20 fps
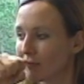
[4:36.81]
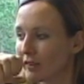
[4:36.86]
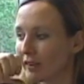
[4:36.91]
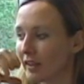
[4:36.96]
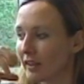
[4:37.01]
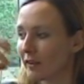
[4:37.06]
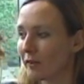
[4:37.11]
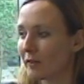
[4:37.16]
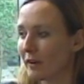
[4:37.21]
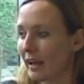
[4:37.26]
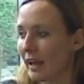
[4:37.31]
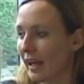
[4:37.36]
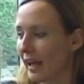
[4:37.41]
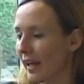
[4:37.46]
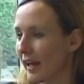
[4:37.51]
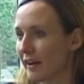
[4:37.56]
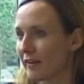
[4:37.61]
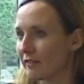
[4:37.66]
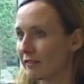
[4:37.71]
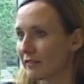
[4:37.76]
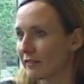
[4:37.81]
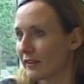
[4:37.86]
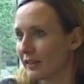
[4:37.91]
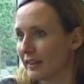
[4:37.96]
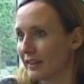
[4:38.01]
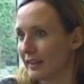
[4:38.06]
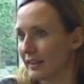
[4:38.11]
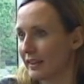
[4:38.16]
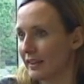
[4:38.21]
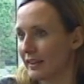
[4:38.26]
they don't have
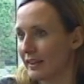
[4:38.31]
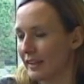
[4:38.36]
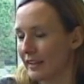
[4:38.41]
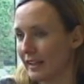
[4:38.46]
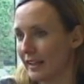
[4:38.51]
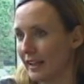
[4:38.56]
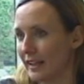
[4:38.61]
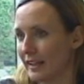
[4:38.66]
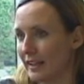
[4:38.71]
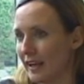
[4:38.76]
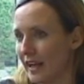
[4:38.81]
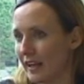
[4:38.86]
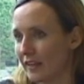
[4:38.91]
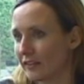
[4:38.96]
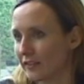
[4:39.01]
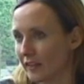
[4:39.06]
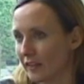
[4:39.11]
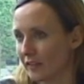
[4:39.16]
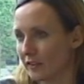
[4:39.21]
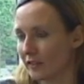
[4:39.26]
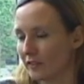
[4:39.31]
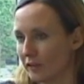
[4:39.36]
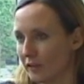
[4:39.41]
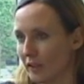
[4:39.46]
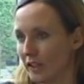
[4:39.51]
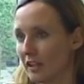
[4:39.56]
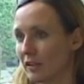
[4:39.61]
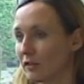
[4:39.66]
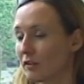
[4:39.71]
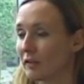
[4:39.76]
any access,
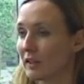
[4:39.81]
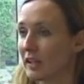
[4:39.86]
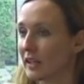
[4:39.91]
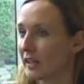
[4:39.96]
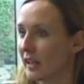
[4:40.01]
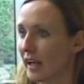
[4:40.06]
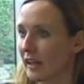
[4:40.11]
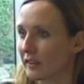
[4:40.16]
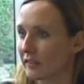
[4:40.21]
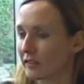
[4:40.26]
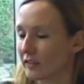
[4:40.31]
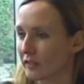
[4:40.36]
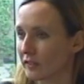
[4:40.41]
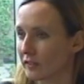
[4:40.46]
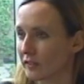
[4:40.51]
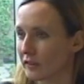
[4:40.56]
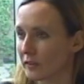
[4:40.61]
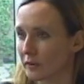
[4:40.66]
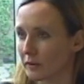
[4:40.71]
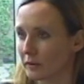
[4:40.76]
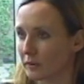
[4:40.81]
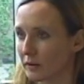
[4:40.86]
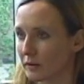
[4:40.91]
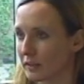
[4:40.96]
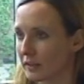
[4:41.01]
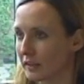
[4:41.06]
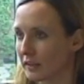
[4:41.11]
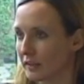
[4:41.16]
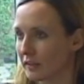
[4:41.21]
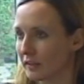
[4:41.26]
any unique access to
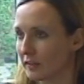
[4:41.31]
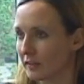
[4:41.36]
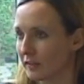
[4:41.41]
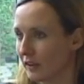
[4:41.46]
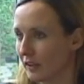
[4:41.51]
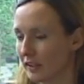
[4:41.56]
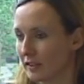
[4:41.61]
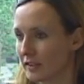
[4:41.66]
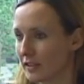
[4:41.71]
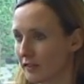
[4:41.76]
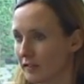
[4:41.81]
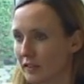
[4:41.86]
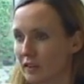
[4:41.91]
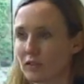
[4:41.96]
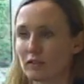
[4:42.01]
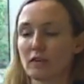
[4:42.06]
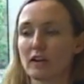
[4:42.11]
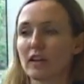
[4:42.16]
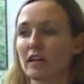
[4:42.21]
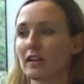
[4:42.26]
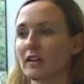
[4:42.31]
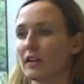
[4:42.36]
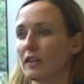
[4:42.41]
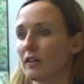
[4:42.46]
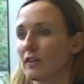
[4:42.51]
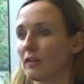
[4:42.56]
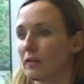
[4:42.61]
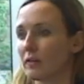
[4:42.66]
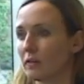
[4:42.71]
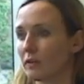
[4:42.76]
scientific
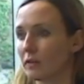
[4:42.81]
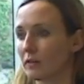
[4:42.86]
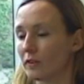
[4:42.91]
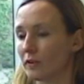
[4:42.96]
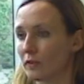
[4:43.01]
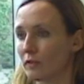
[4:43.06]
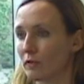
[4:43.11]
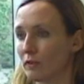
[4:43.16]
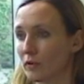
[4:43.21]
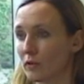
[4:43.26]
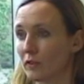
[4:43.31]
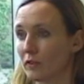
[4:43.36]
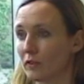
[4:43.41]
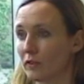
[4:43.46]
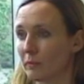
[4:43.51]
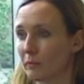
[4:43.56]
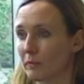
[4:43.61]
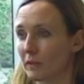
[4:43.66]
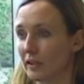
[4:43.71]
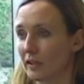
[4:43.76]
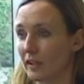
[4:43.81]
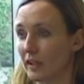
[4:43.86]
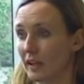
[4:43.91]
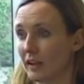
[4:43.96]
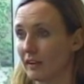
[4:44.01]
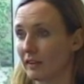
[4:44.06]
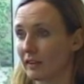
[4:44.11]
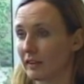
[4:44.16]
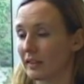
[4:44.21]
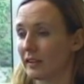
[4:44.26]
training or truth. That
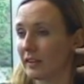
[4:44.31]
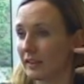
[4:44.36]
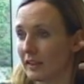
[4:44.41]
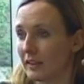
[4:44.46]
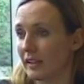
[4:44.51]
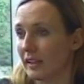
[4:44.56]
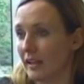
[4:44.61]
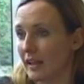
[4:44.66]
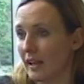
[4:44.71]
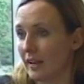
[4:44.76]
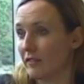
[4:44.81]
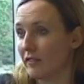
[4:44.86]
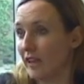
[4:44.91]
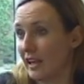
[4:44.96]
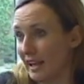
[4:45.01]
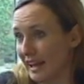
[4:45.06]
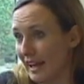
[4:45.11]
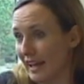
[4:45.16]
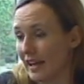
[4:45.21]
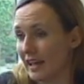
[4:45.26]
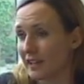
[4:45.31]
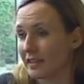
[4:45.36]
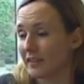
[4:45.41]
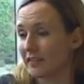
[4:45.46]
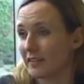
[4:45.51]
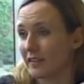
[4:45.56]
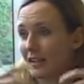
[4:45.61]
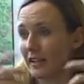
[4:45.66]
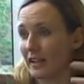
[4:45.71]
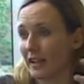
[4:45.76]
they they have their
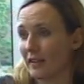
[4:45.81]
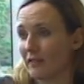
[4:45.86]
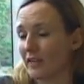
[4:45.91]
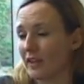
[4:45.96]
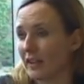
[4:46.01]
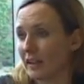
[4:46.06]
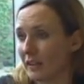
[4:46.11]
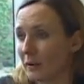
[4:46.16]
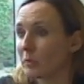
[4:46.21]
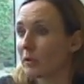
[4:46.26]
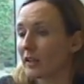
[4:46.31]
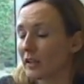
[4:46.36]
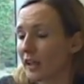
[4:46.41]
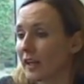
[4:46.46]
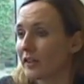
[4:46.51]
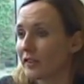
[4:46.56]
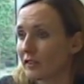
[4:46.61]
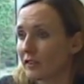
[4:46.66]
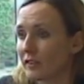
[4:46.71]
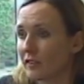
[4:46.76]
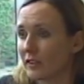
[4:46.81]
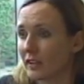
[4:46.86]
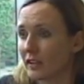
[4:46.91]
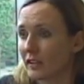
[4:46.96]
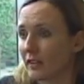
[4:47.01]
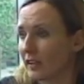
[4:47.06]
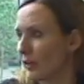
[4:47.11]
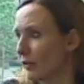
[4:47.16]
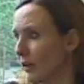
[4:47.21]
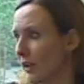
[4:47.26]
hands, they have their limited agency.
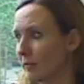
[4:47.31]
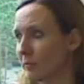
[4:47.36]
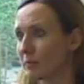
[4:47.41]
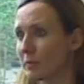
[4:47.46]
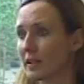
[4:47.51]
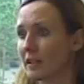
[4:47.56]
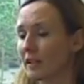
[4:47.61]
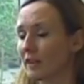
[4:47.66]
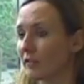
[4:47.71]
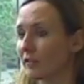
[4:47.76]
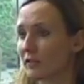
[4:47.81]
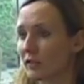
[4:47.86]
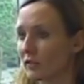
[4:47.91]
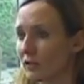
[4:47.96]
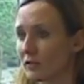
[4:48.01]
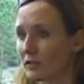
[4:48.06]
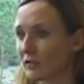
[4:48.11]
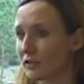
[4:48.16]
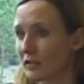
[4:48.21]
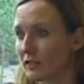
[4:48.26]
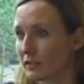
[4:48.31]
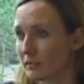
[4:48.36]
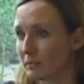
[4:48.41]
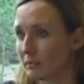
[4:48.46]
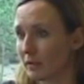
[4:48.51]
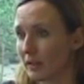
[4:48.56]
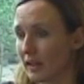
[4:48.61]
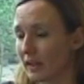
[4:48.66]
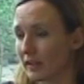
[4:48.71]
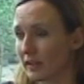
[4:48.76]
They don't have big institutions
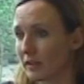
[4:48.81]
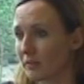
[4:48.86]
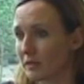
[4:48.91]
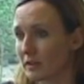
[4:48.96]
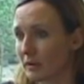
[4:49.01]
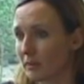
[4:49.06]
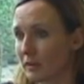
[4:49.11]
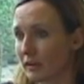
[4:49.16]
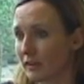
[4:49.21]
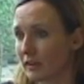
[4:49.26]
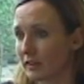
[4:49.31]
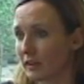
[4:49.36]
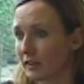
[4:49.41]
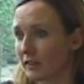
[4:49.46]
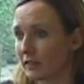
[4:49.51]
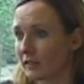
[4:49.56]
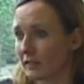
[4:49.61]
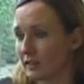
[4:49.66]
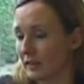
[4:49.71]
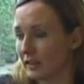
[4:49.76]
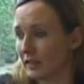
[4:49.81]
behind them typically. To,